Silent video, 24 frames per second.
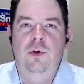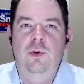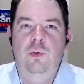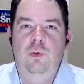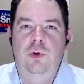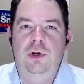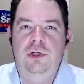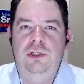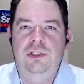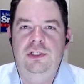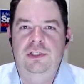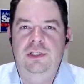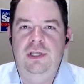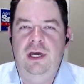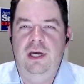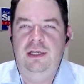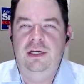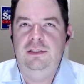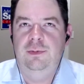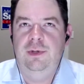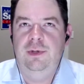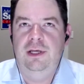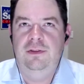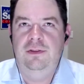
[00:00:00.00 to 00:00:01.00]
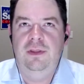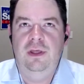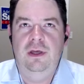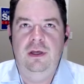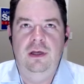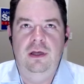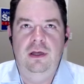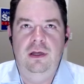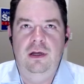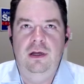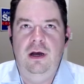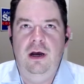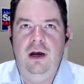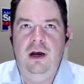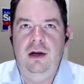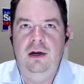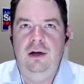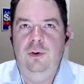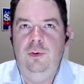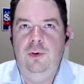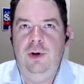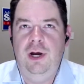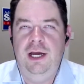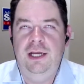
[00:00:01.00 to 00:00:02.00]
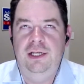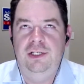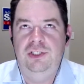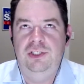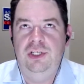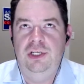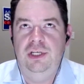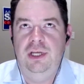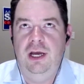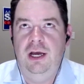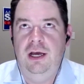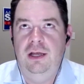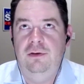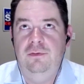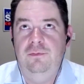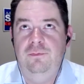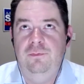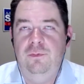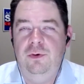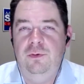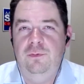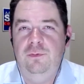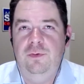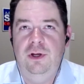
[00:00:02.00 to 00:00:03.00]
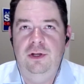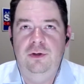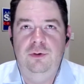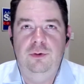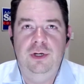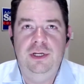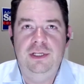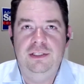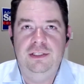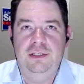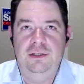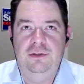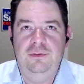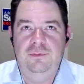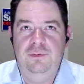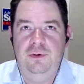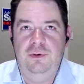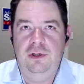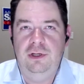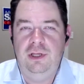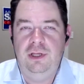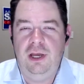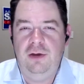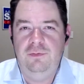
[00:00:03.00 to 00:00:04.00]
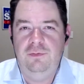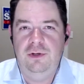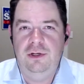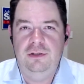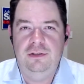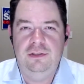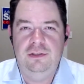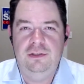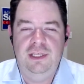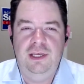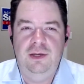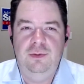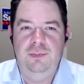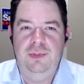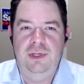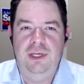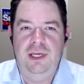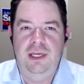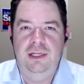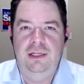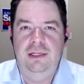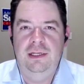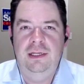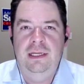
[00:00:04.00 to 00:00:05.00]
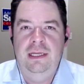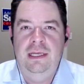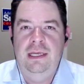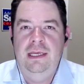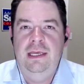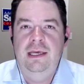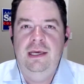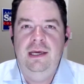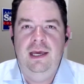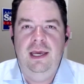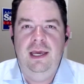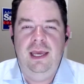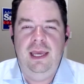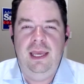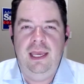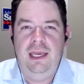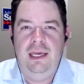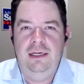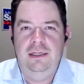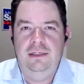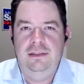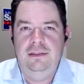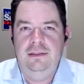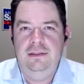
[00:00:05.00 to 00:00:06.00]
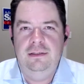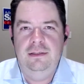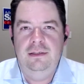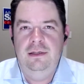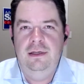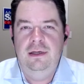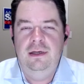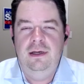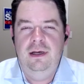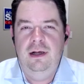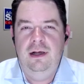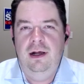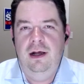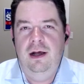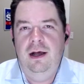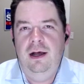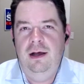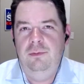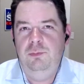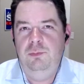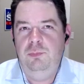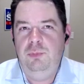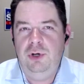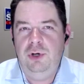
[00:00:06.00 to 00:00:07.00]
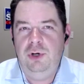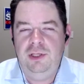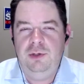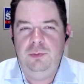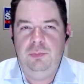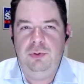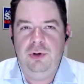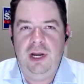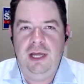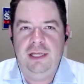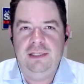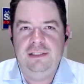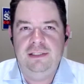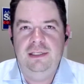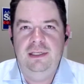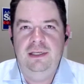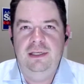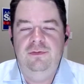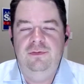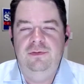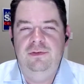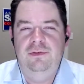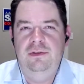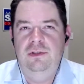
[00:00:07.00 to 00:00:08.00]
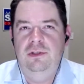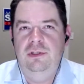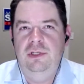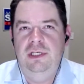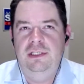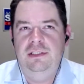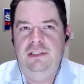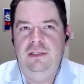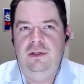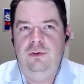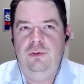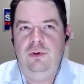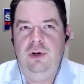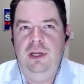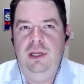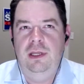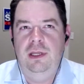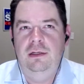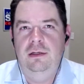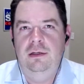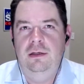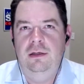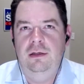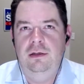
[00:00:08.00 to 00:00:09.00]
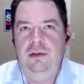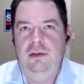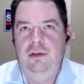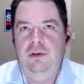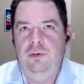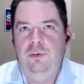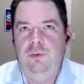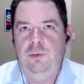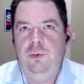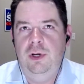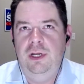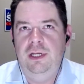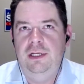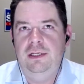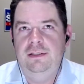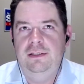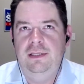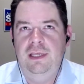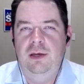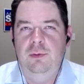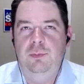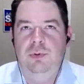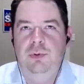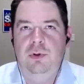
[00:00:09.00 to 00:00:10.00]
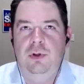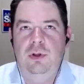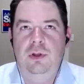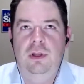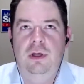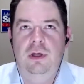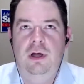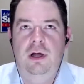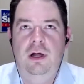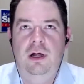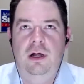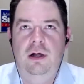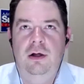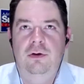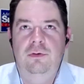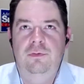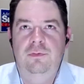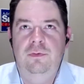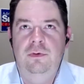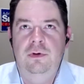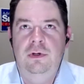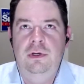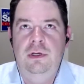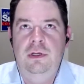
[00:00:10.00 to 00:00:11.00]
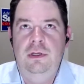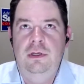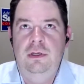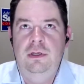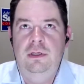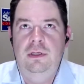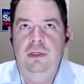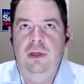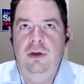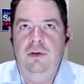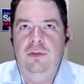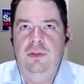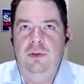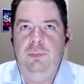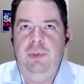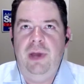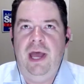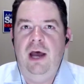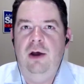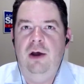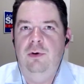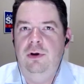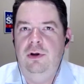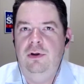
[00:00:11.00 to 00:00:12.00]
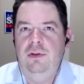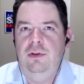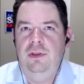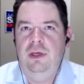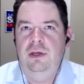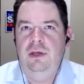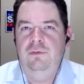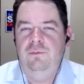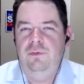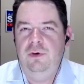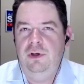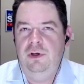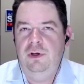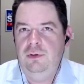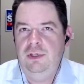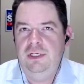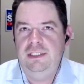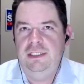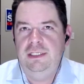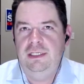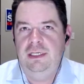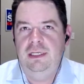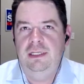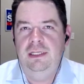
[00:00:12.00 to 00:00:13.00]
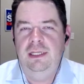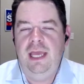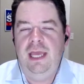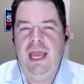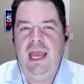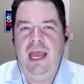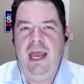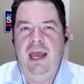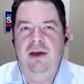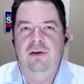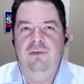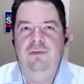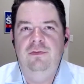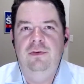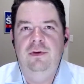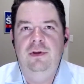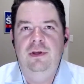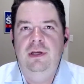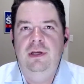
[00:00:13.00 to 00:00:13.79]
where she talks about the ROI she got for fundraising for a governor's campaign. And pretty impressive. Is a great example of, the power that fundraising can have.